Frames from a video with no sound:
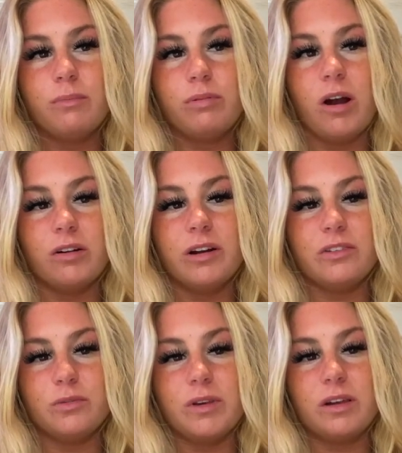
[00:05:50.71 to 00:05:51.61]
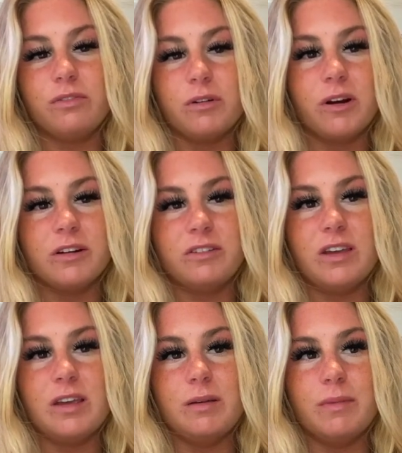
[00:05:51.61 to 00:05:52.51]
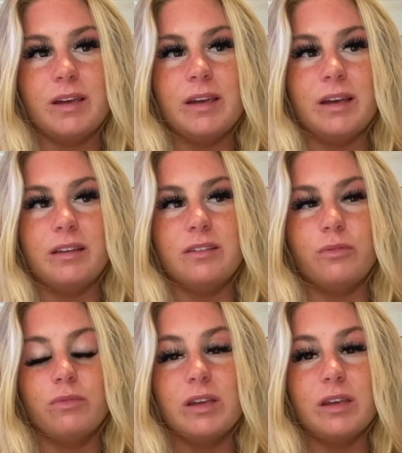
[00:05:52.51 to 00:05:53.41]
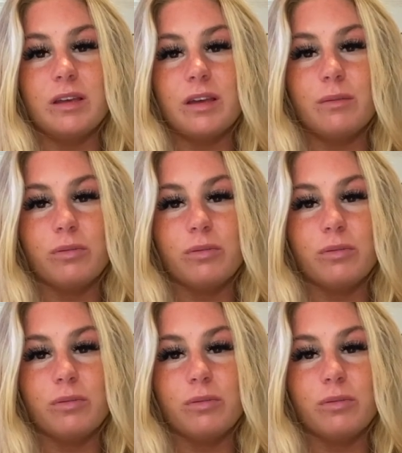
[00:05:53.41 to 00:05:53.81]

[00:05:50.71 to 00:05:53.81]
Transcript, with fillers: progress week for our team and we